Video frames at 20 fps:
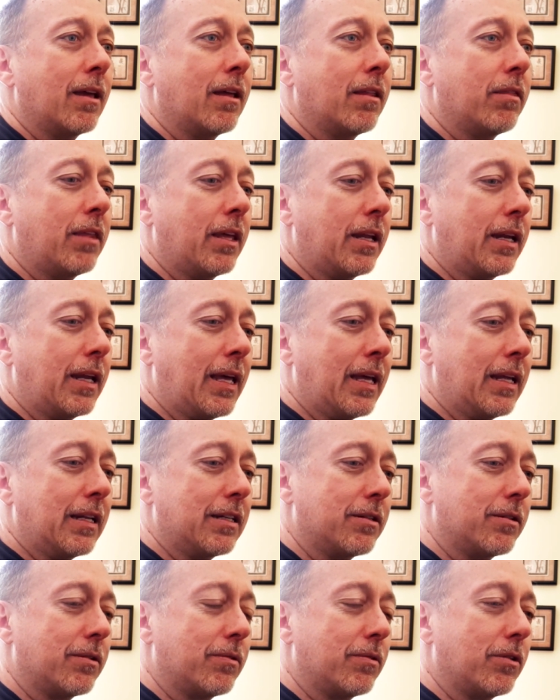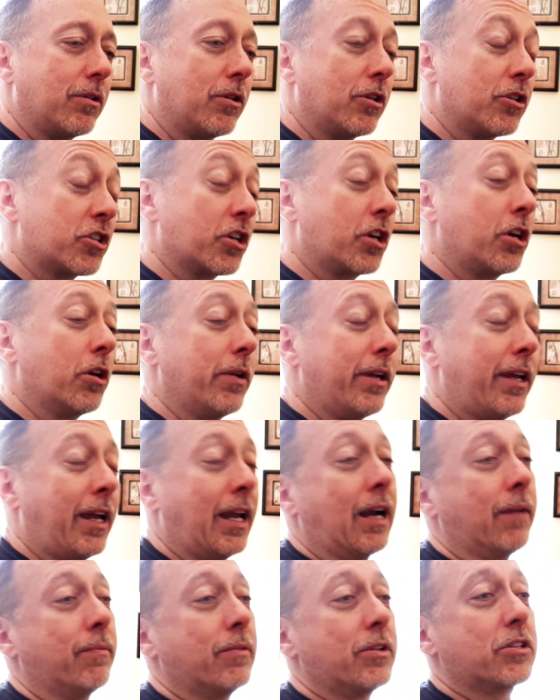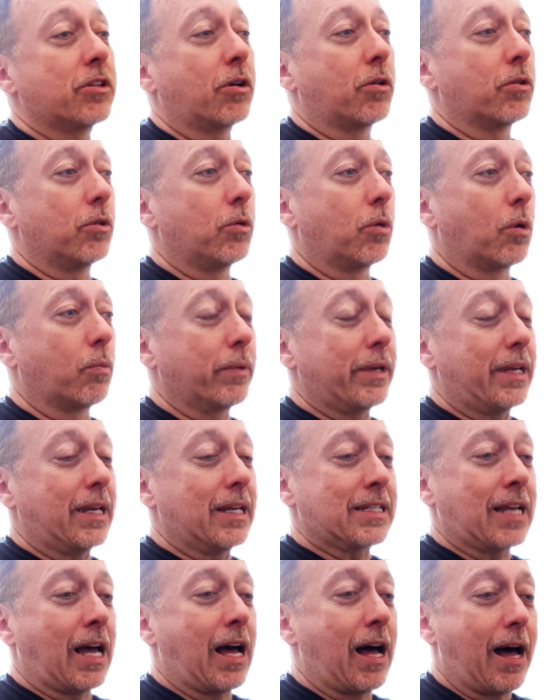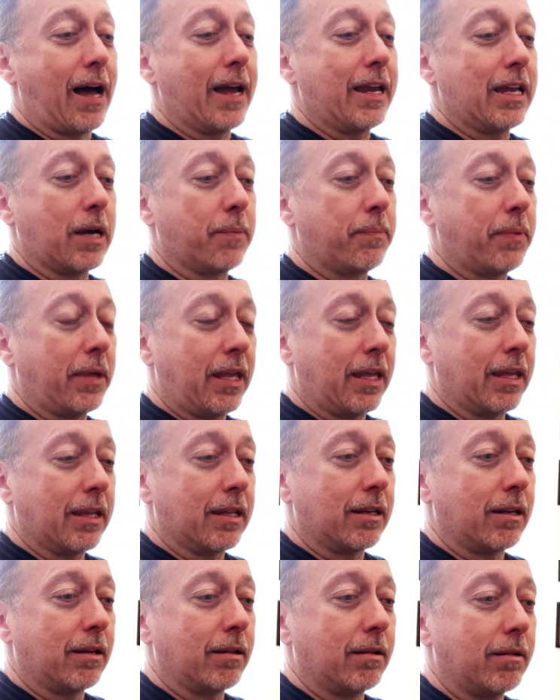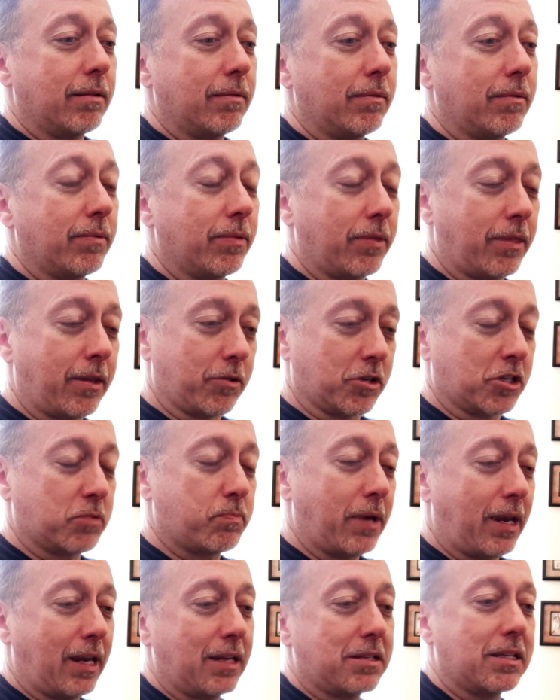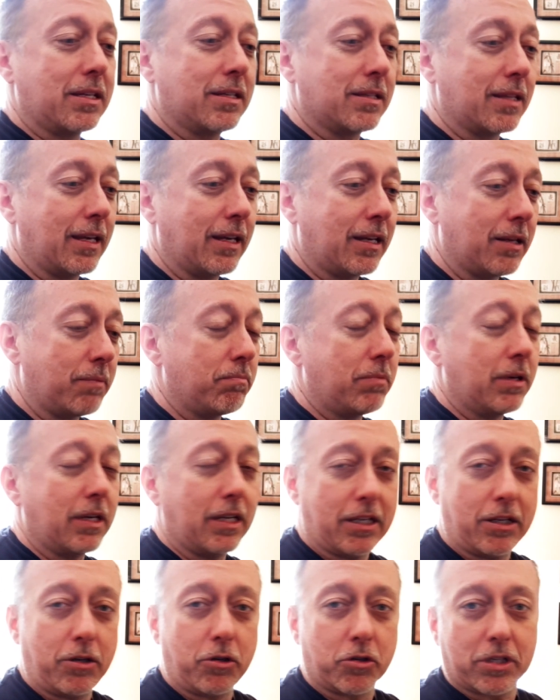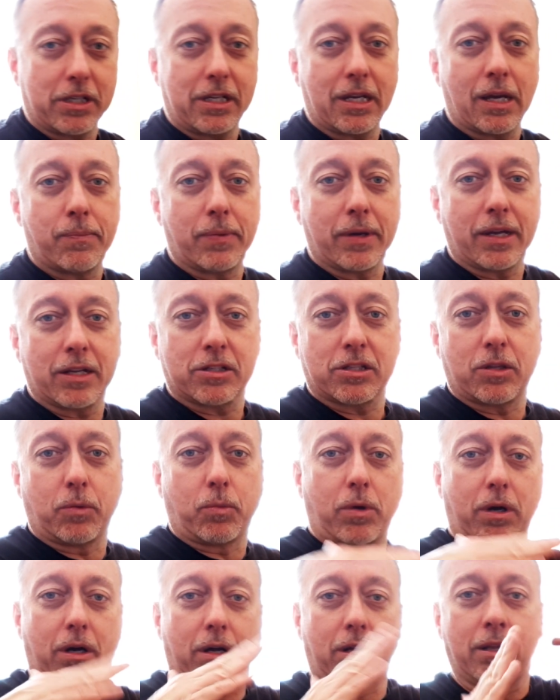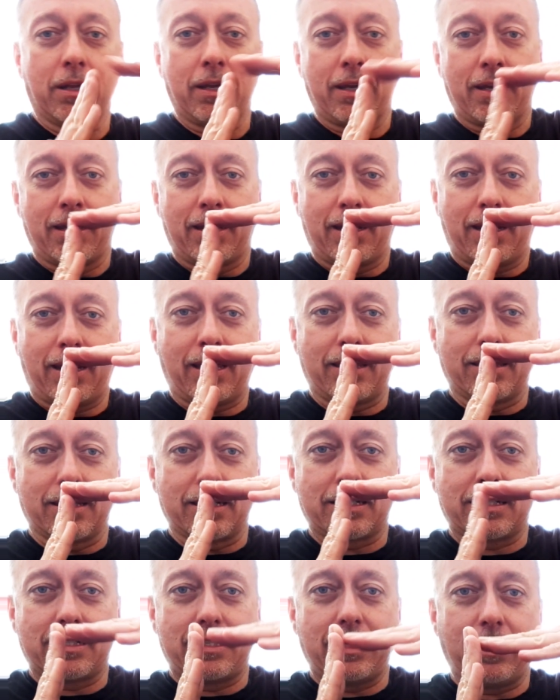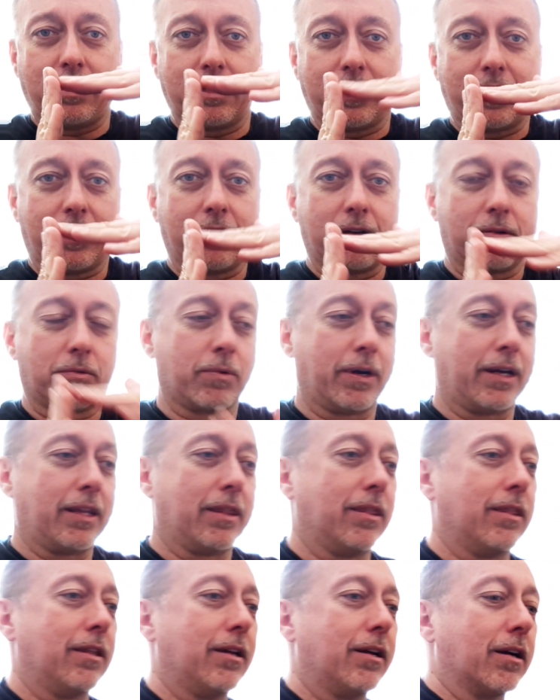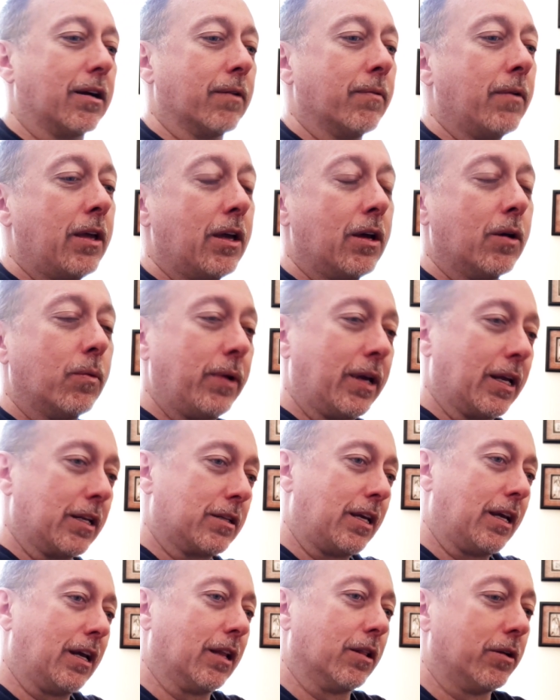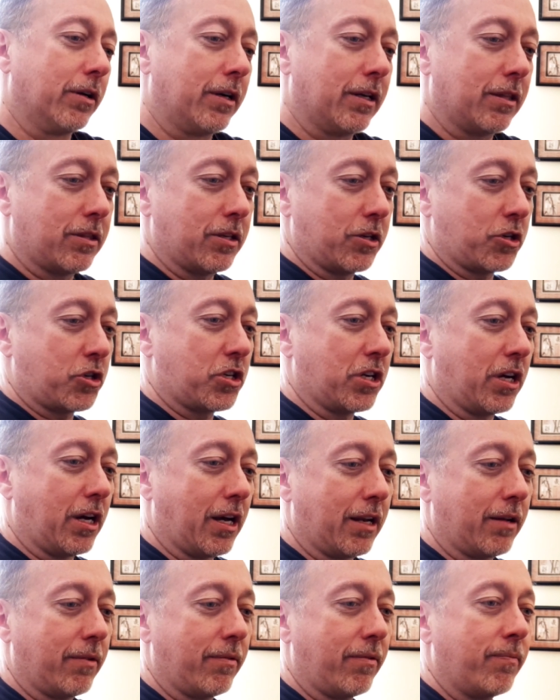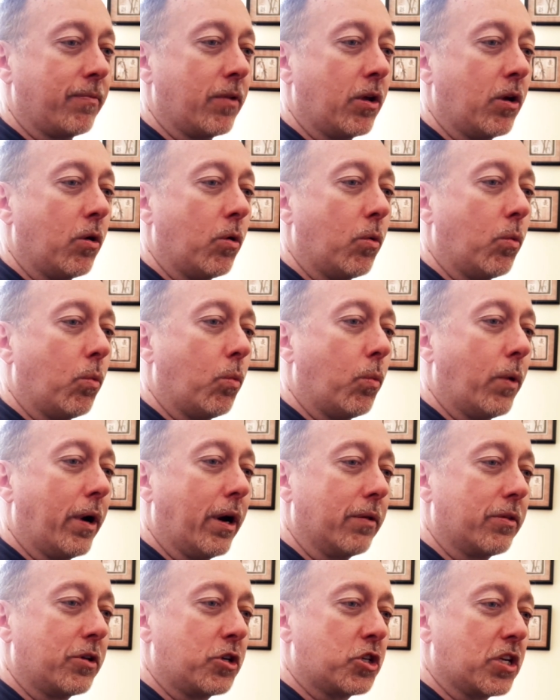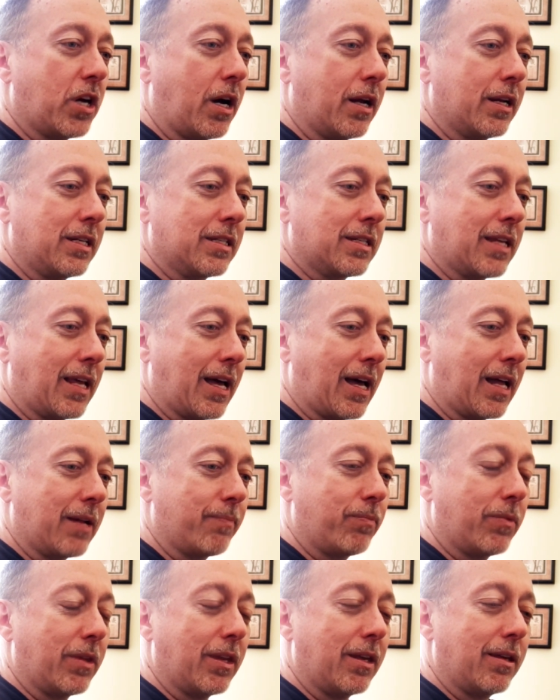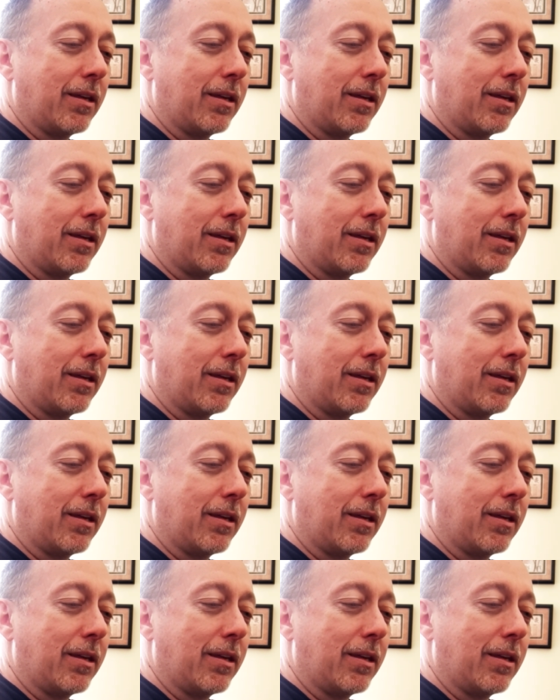then security cameras are normally as high up in their space as they can be, usually up against the wall and the ceiling right in there. We can take a look at this shot. Where the shot is at,